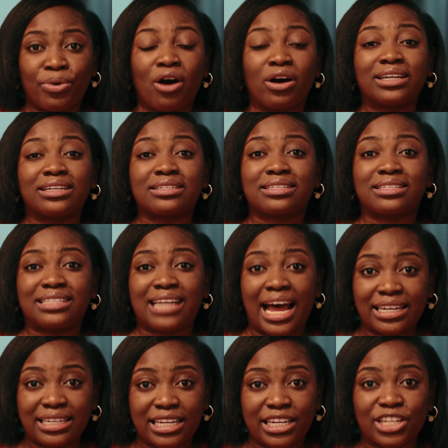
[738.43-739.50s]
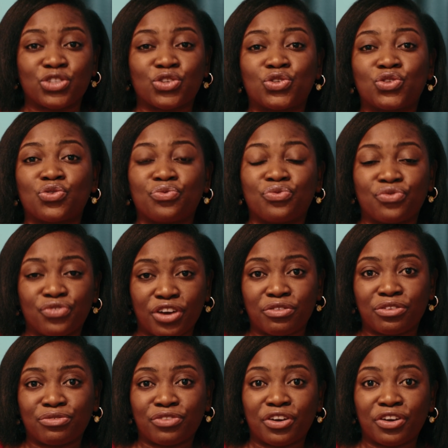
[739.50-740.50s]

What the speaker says: but understanding is also very,